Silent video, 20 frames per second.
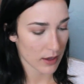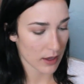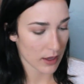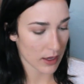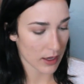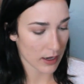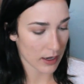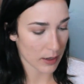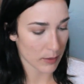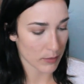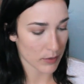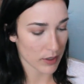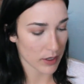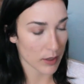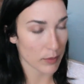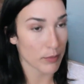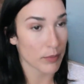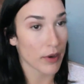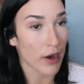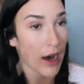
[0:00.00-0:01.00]
and I'm going to
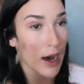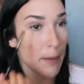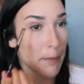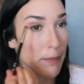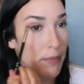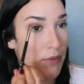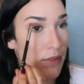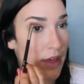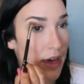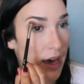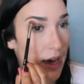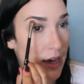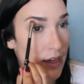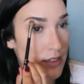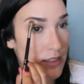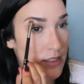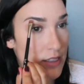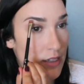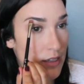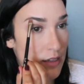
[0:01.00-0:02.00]
pop
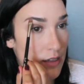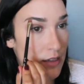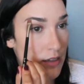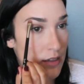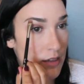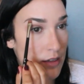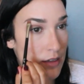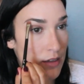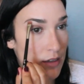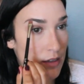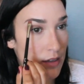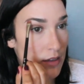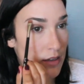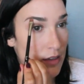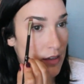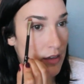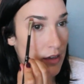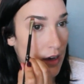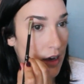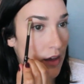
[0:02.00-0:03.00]
that
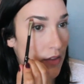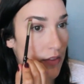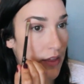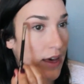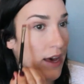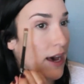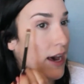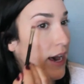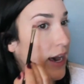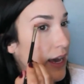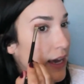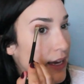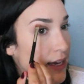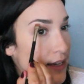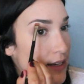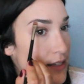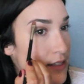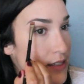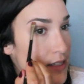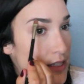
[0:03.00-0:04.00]
on the
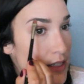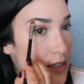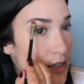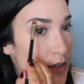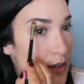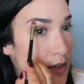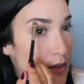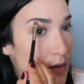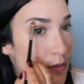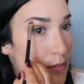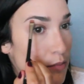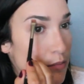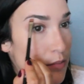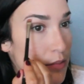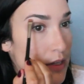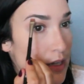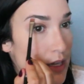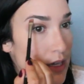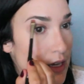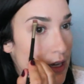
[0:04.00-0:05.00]
highest
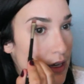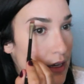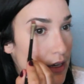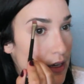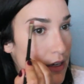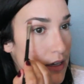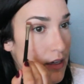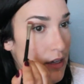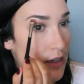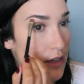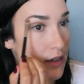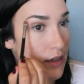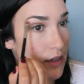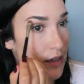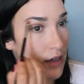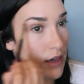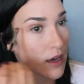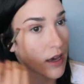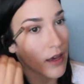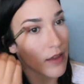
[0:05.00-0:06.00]
peak
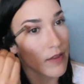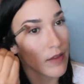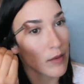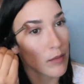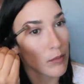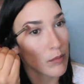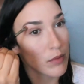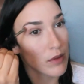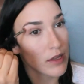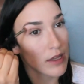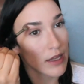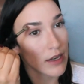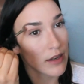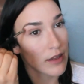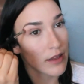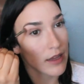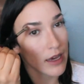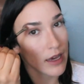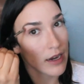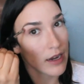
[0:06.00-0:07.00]
and then blend
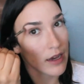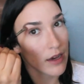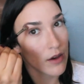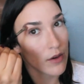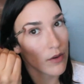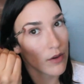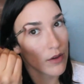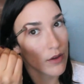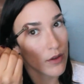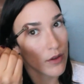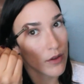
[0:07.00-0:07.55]
that out.